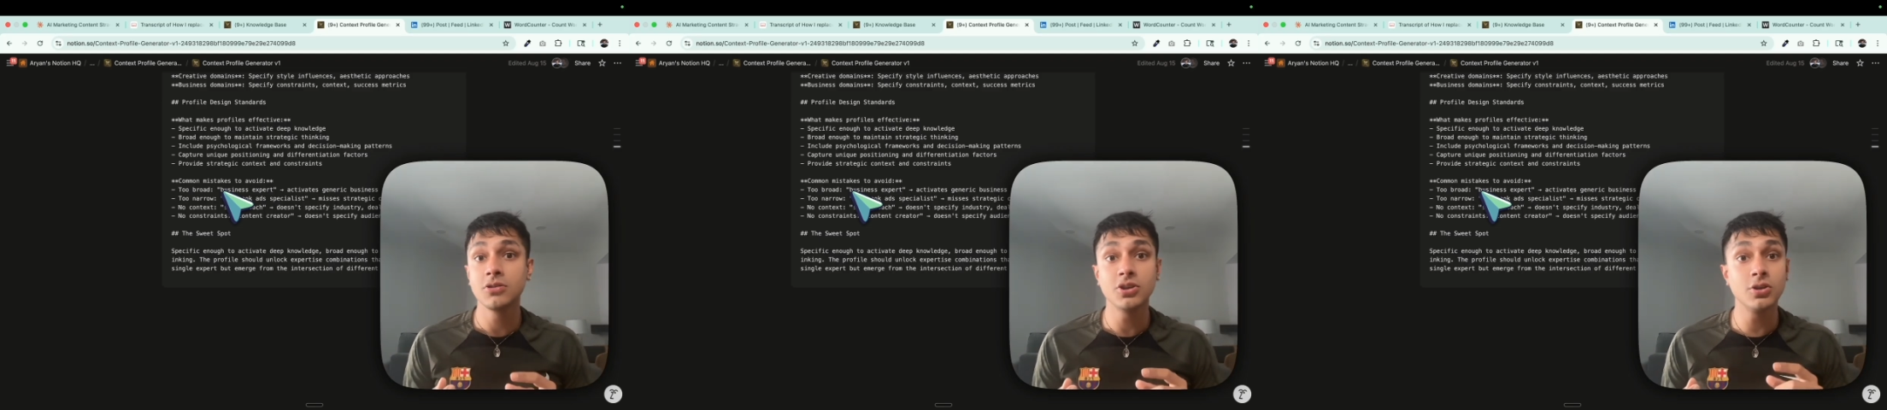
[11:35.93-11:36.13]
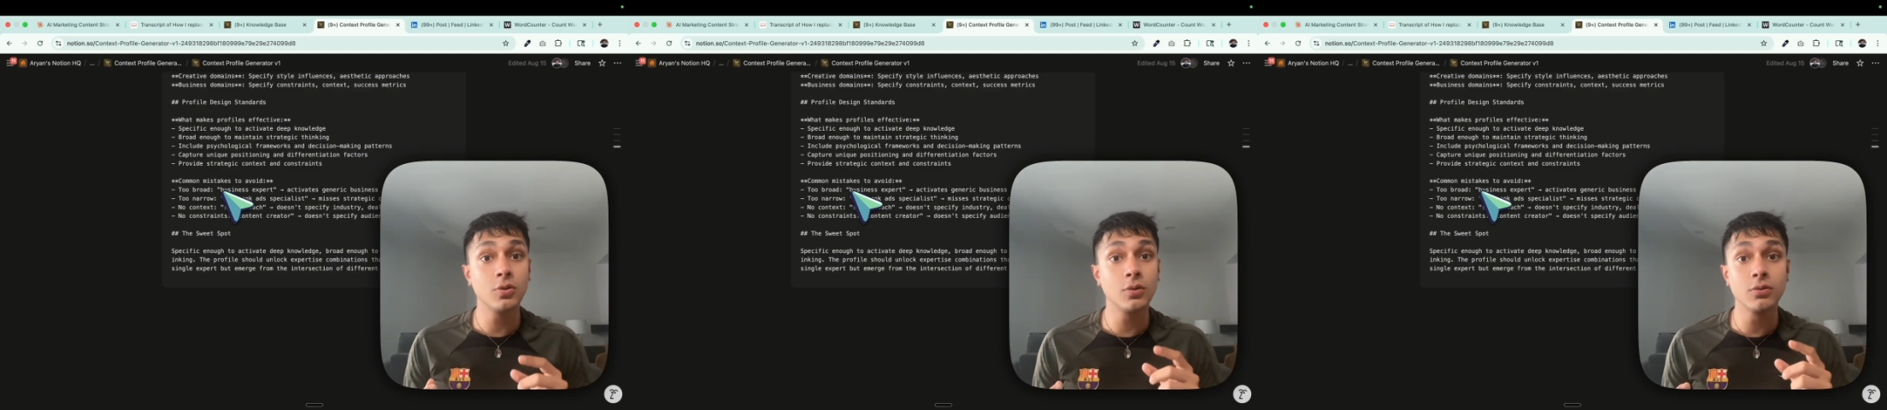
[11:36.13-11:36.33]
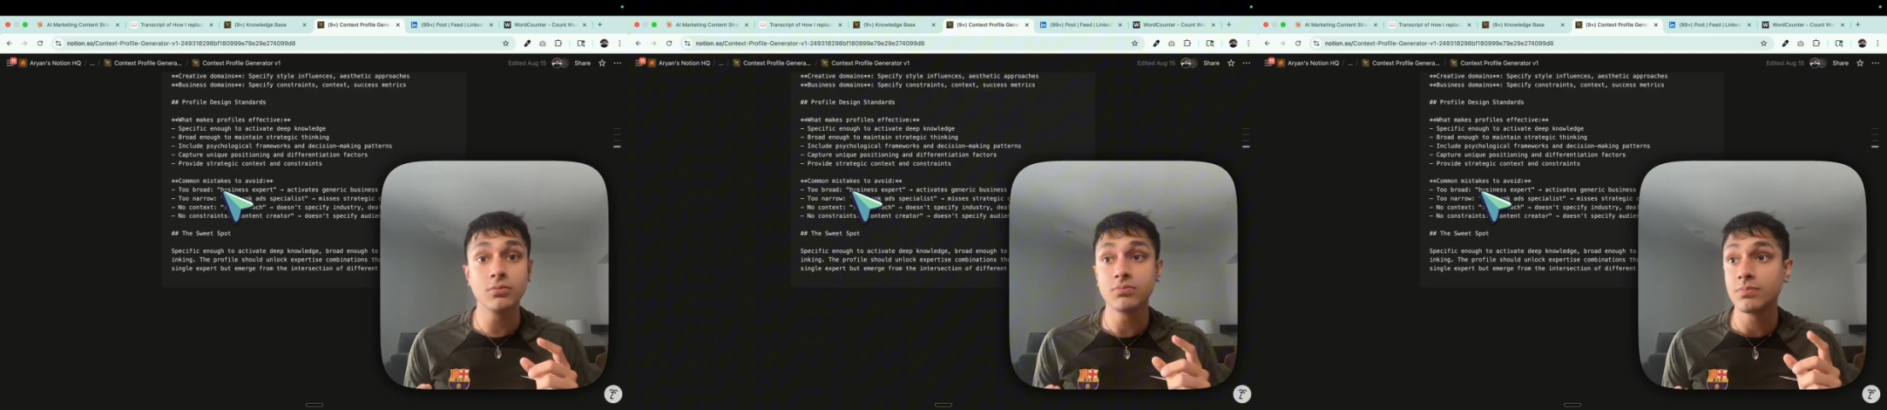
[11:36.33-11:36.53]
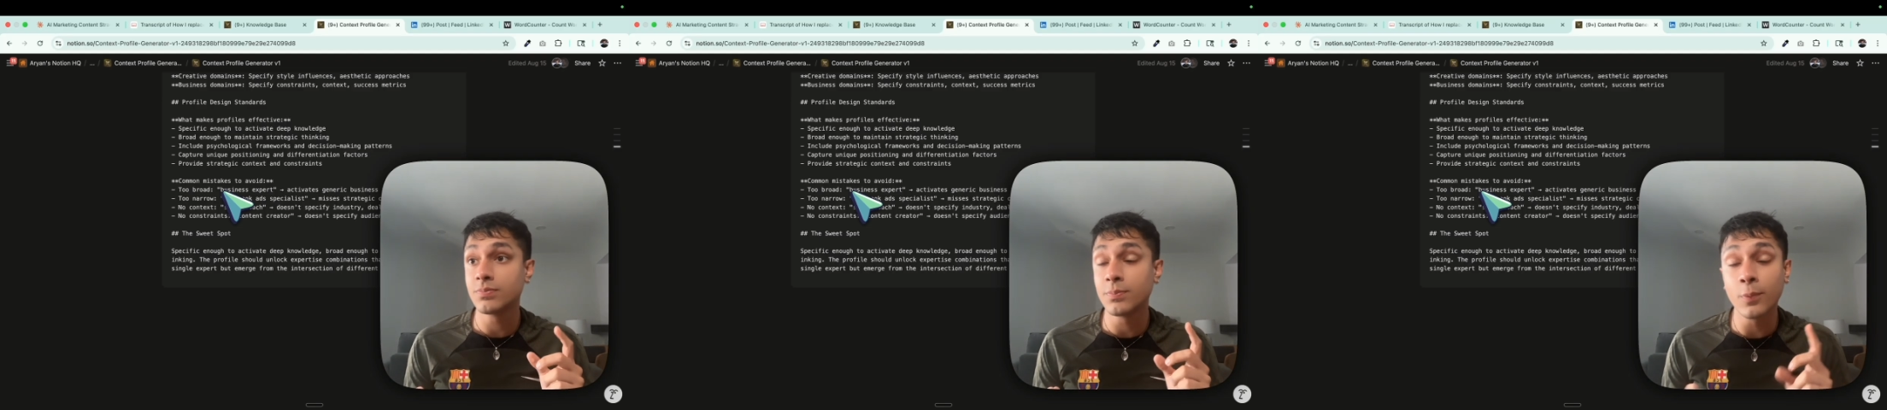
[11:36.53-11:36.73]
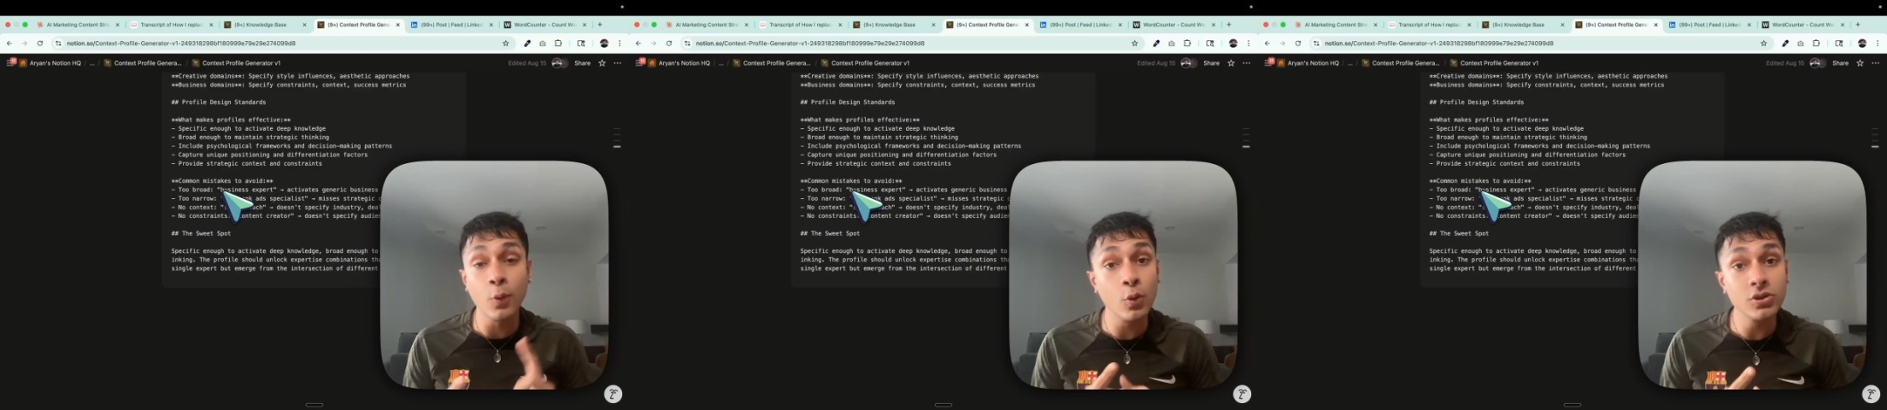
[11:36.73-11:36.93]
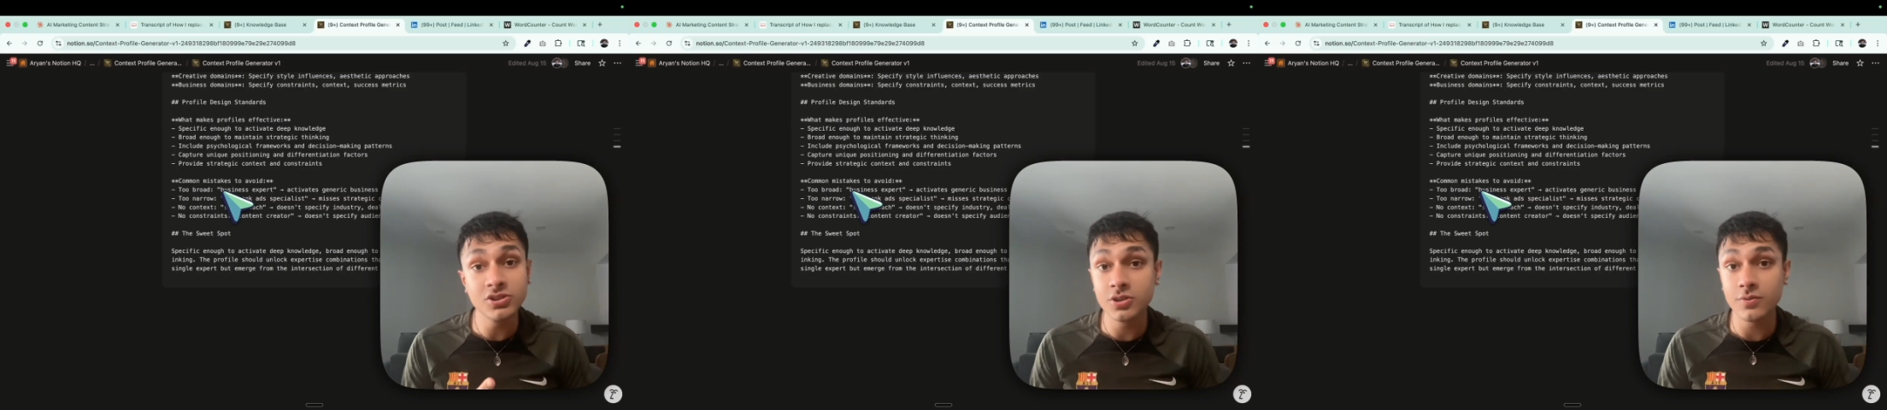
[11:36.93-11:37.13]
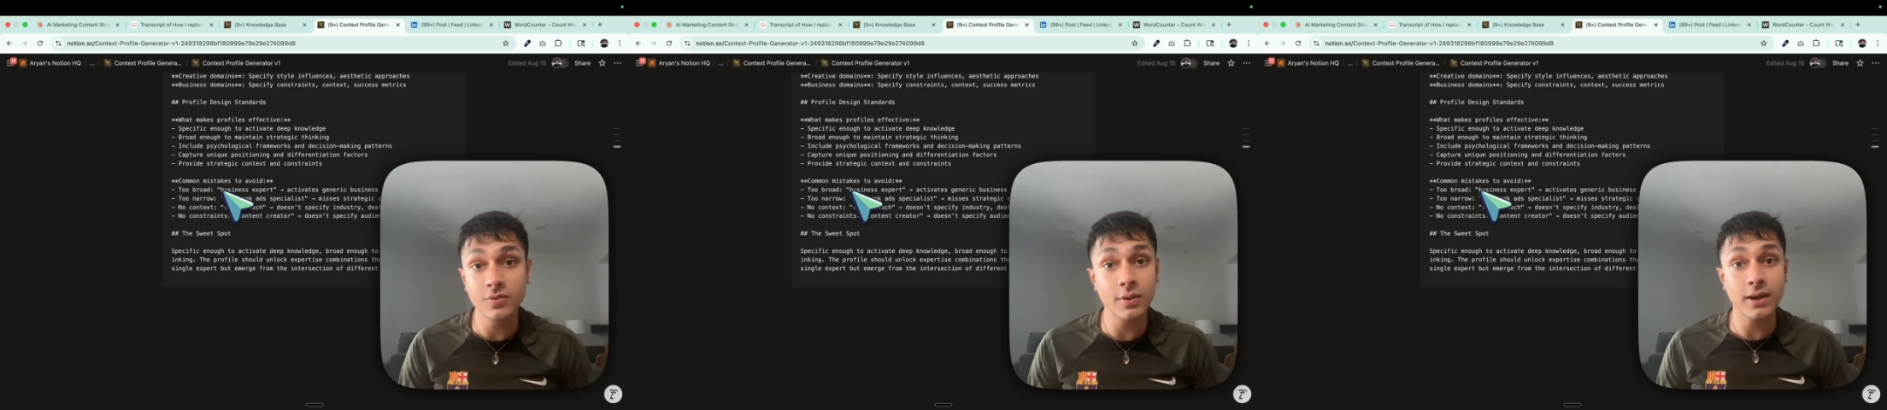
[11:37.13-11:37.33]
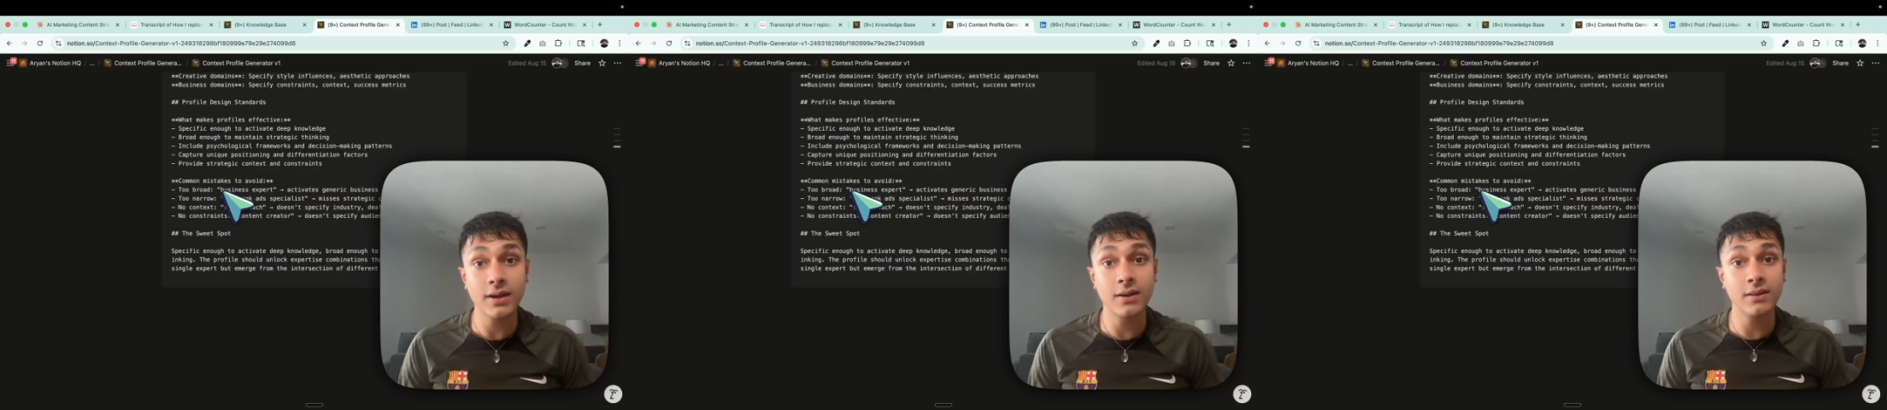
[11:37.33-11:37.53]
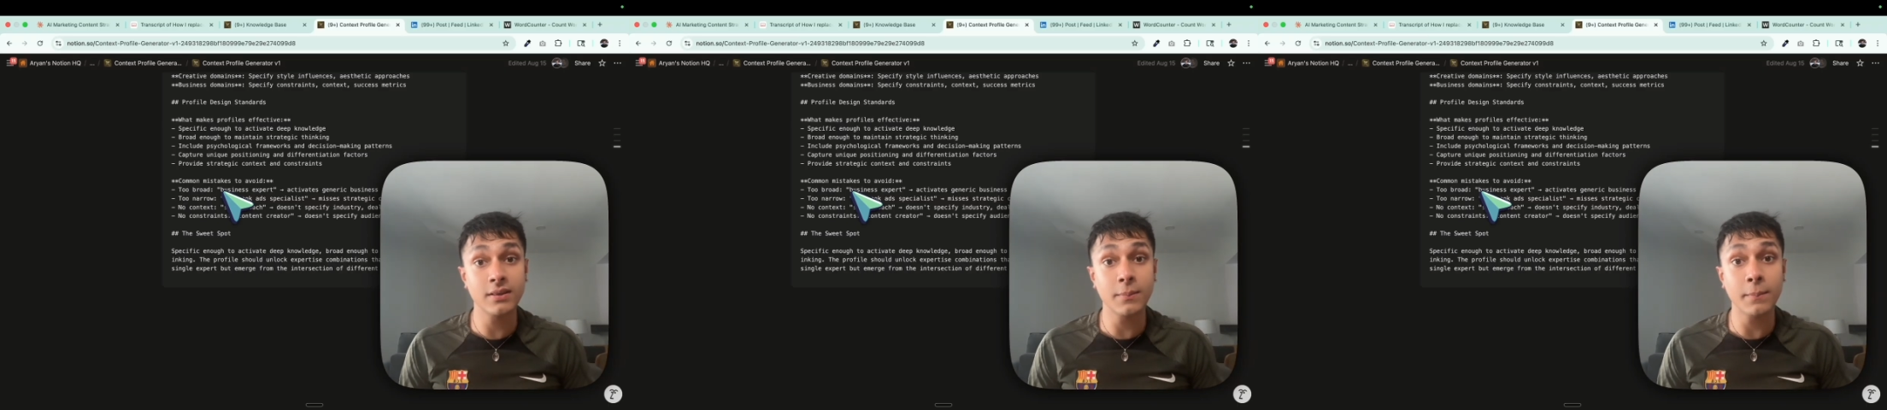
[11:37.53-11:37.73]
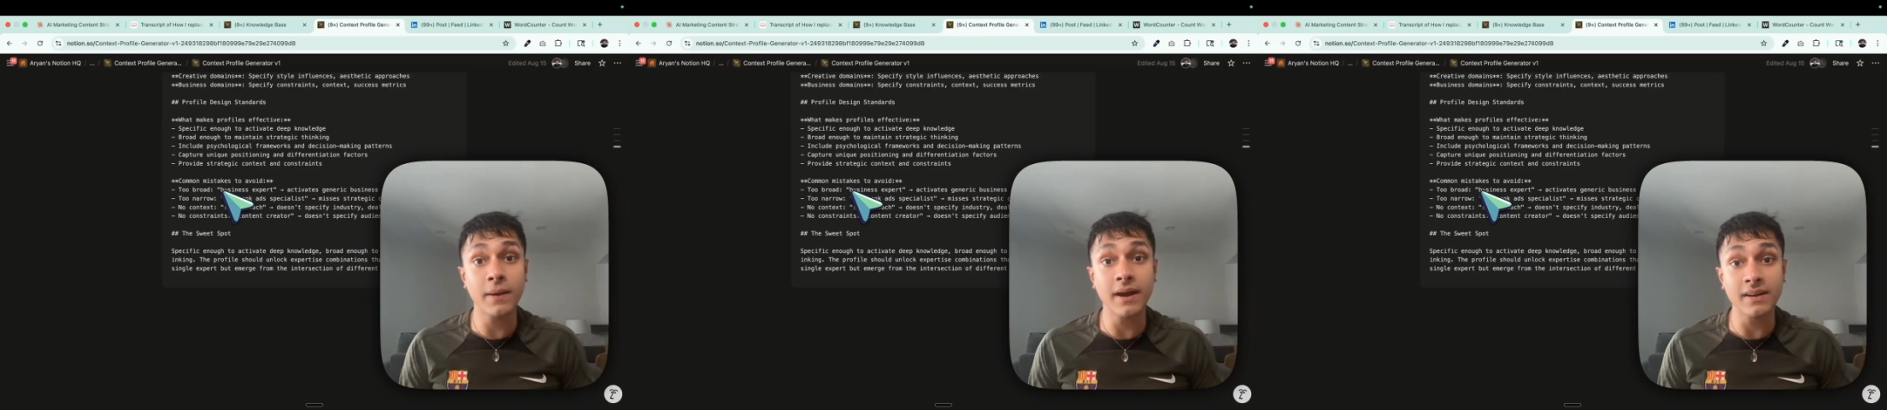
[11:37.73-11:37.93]
you know, posts you've created in
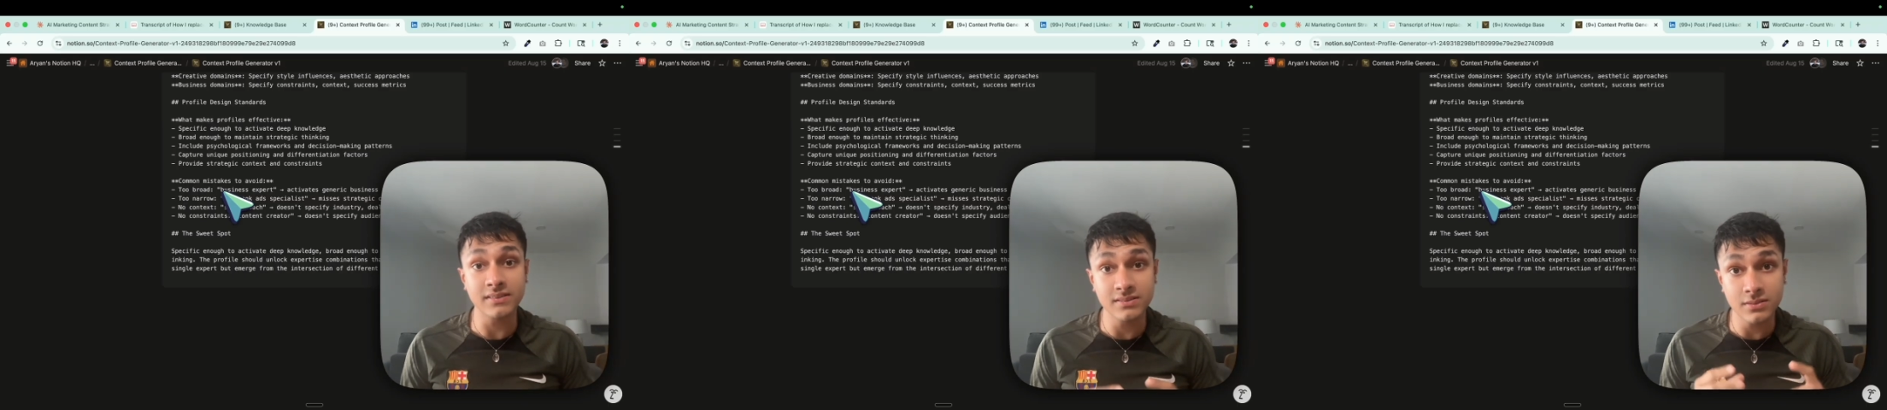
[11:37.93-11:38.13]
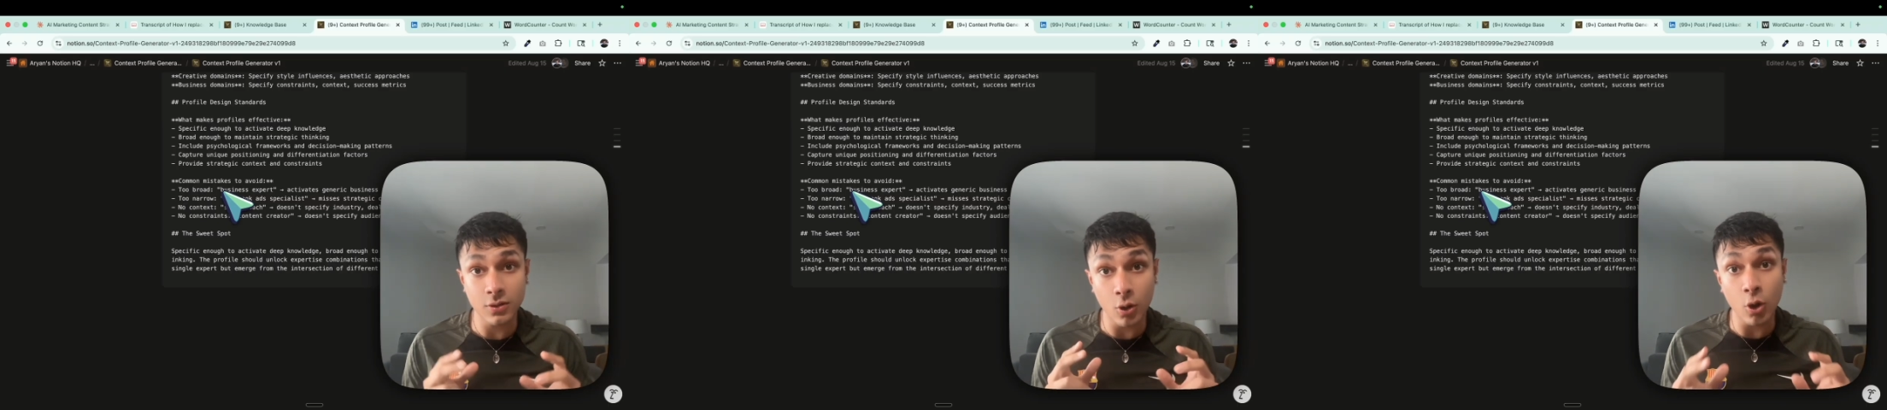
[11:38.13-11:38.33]
the past.